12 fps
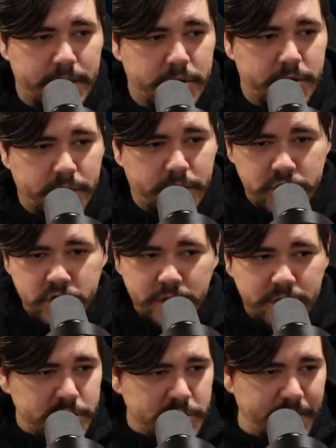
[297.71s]
your
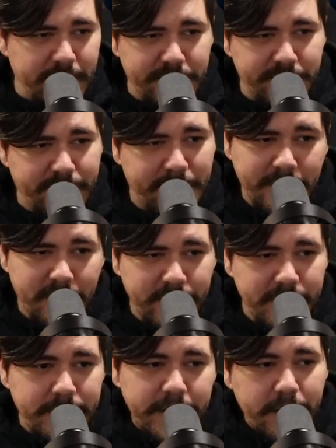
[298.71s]
Sugar Swan at the right
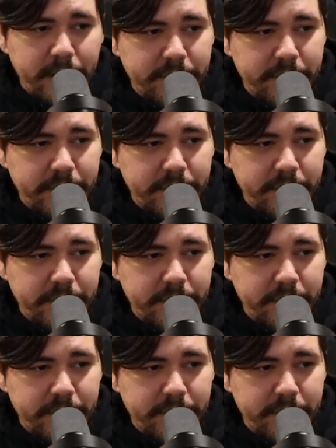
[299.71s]
moment. You know,